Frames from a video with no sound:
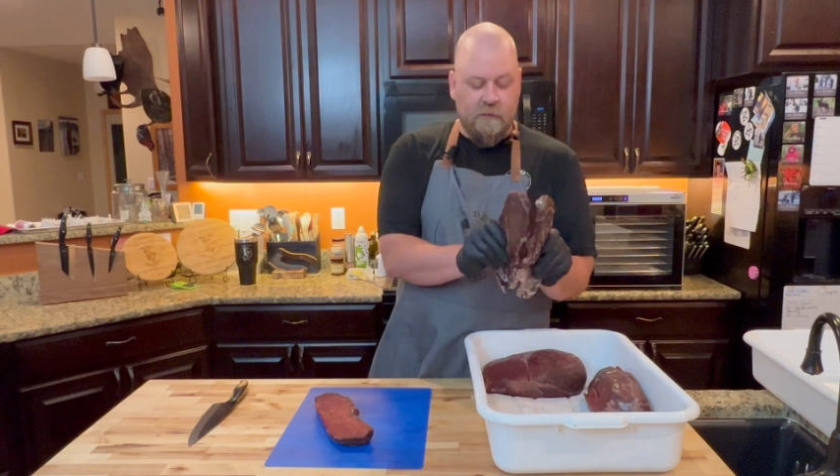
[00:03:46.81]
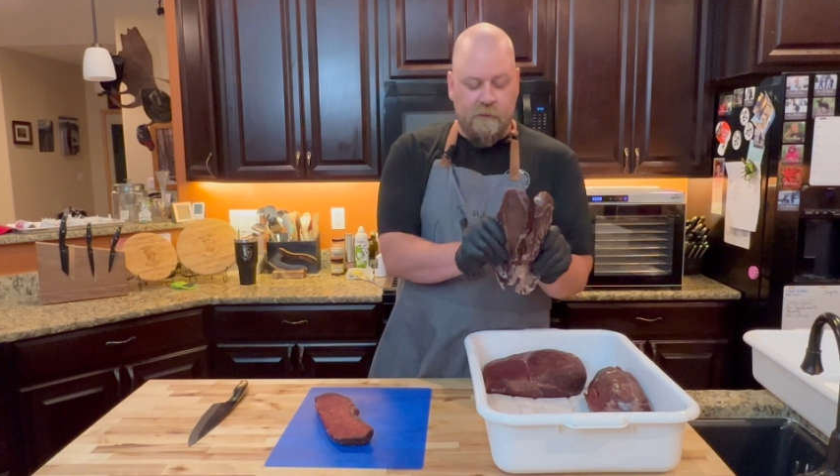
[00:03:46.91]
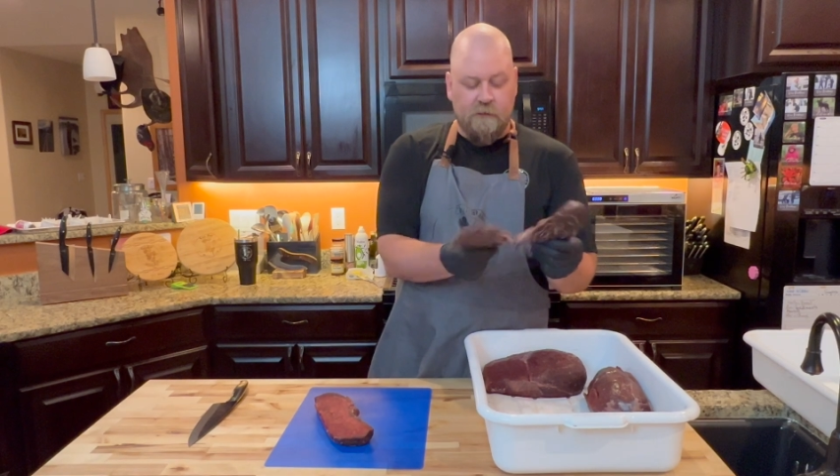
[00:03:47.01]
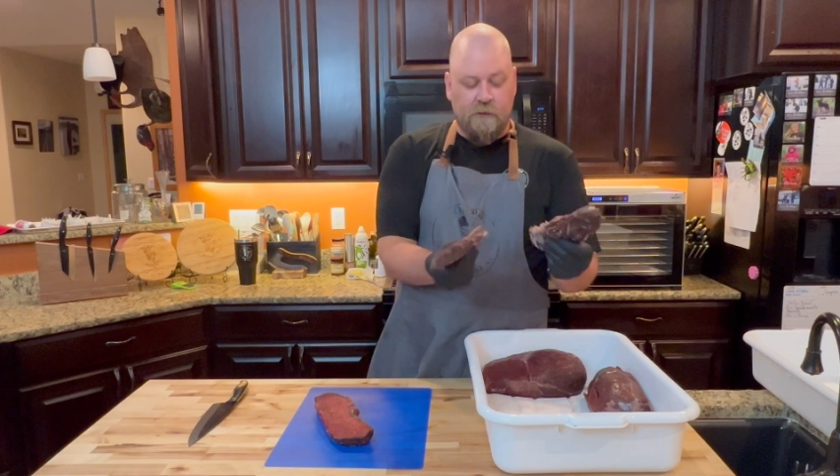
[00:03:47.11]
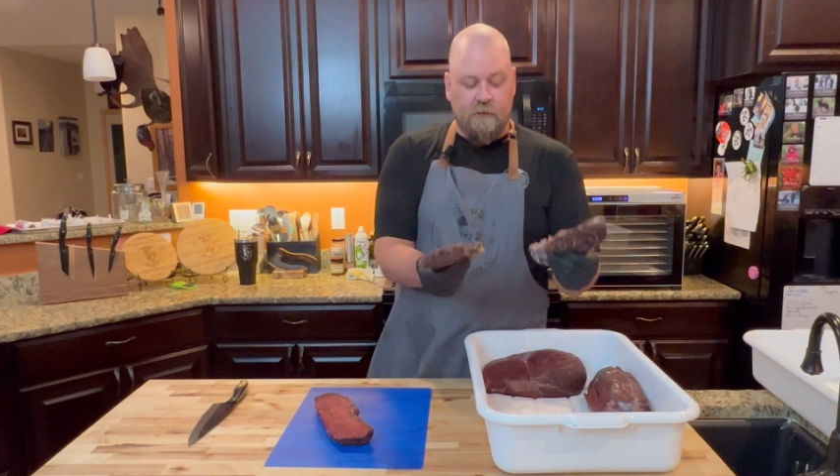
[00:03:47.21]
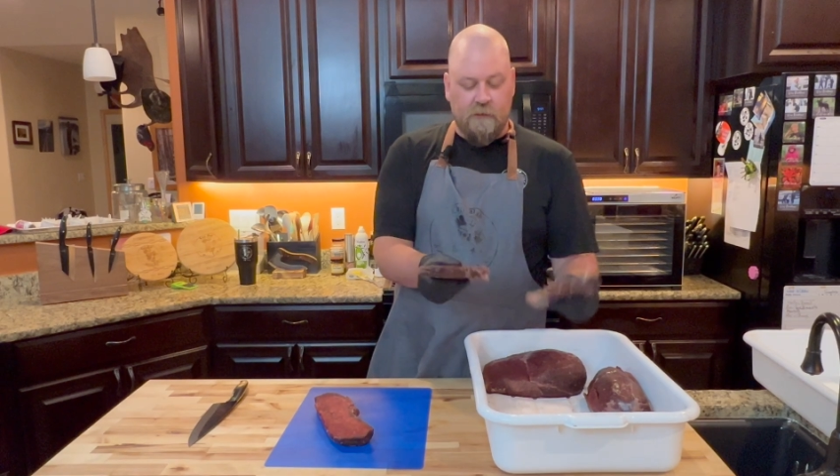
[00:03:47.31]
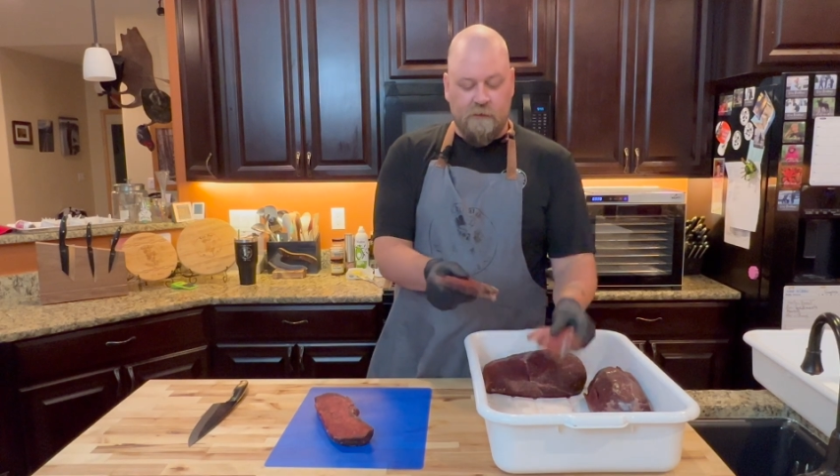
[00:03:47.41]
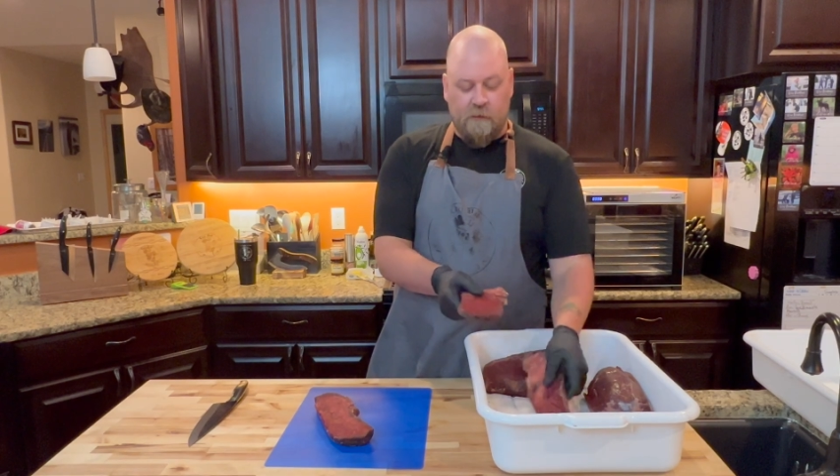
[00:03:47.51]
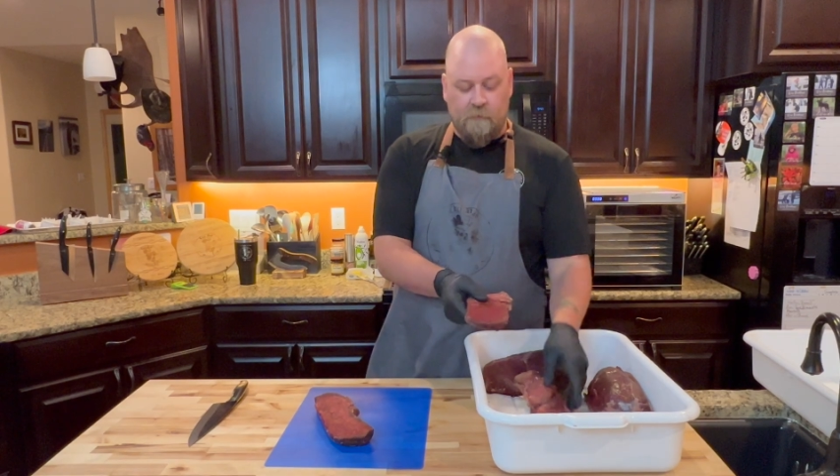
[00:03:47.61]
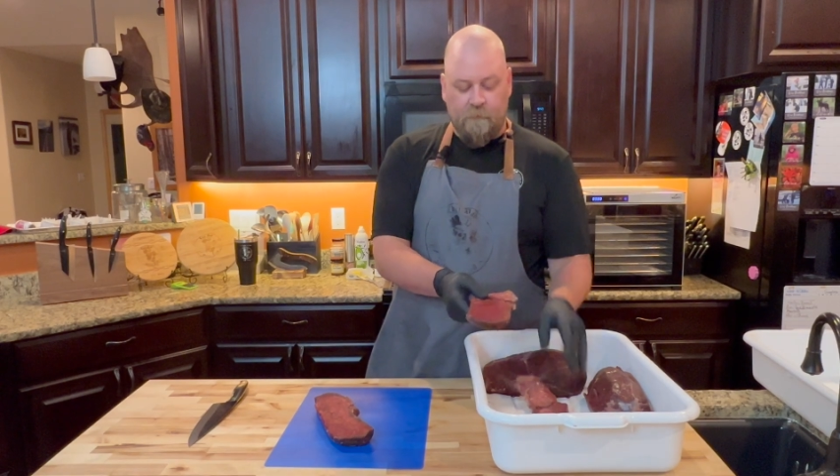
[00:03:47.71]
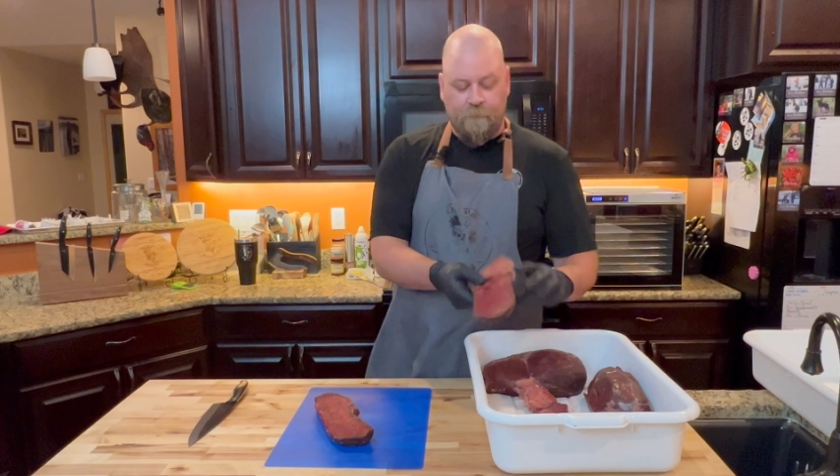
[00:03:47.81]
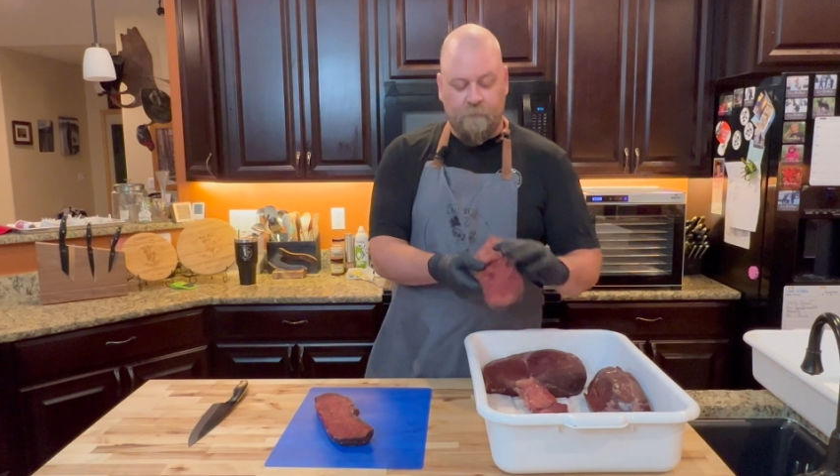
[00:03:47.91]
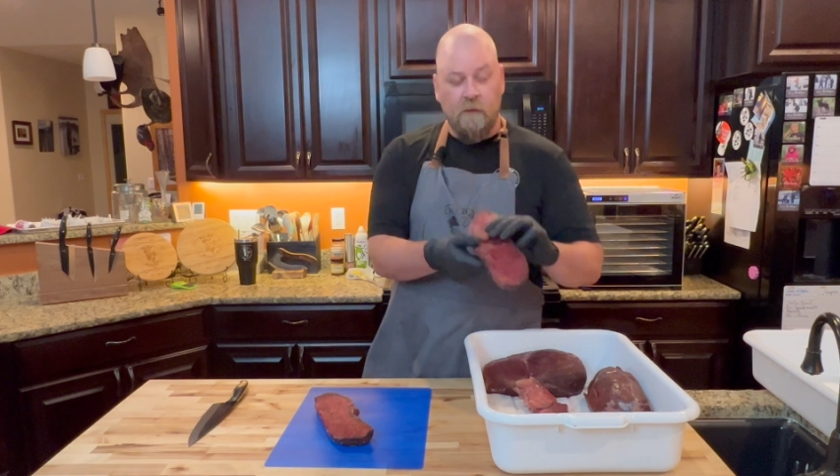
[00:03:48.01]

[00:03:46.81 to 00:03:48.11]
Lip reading: as you can tell,